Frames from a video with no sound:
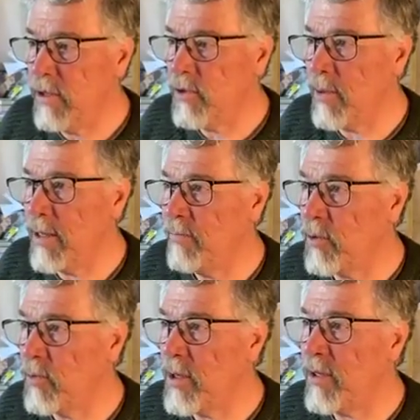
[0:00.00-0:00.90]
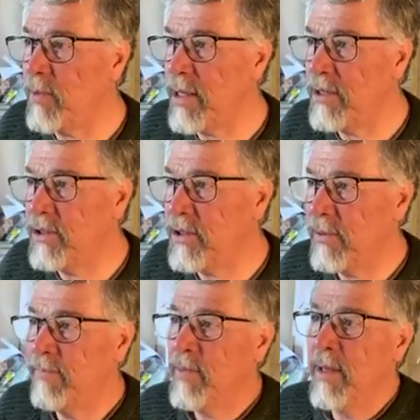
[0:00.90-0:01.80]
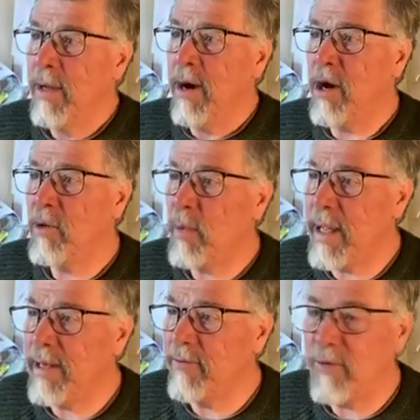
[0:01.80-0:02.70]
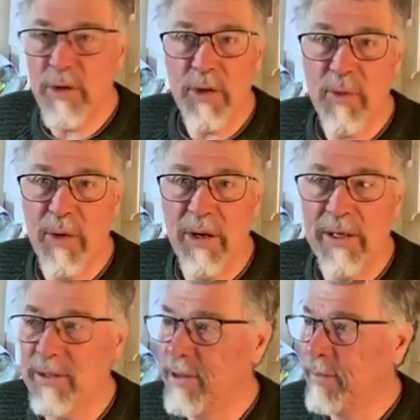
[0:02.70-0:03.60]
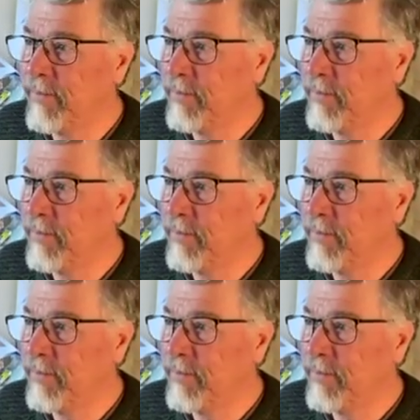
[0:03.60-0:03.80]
Here's one. The real ones aren't waiting for the new world.